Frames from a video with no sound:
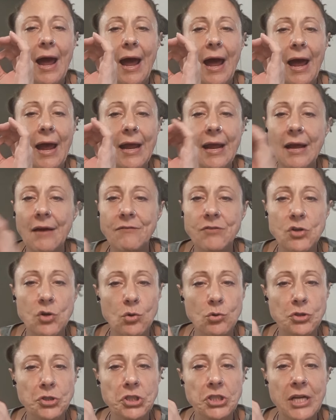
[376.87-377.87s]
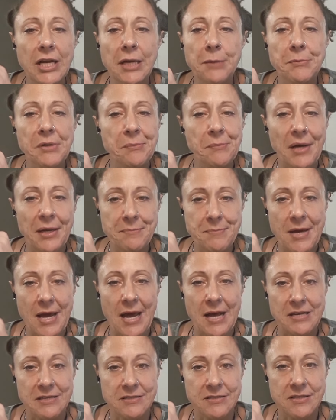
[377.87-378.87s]
have no shame in my
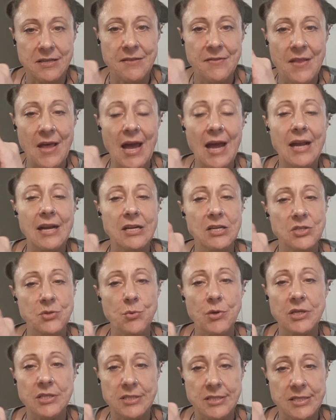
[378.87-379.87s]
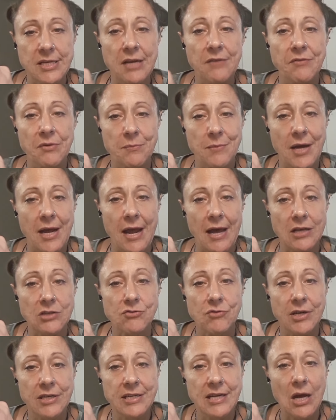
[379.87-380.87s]
past. And that is what is saving my ass
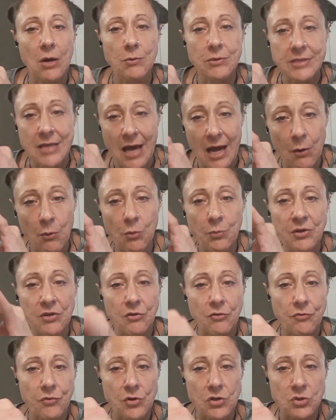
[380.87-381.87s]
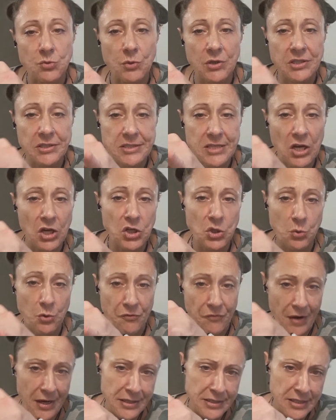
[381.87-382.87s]
right now. Is I will be the first one to tell you
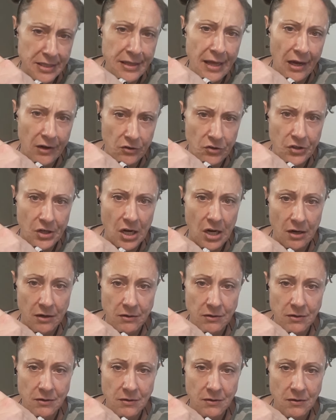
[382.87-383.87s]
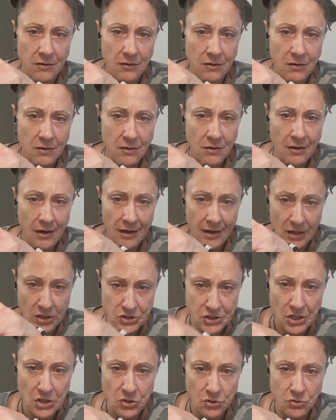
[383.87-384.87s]
if I did that or not. And I'll
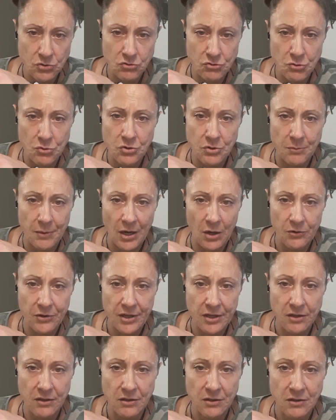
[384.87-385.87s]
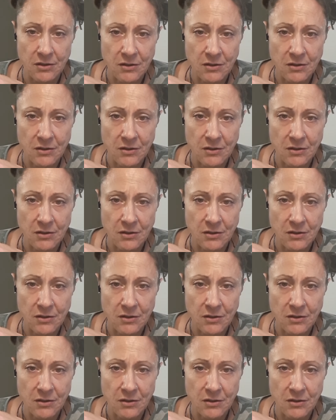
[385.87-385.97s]
tell you the truth about it.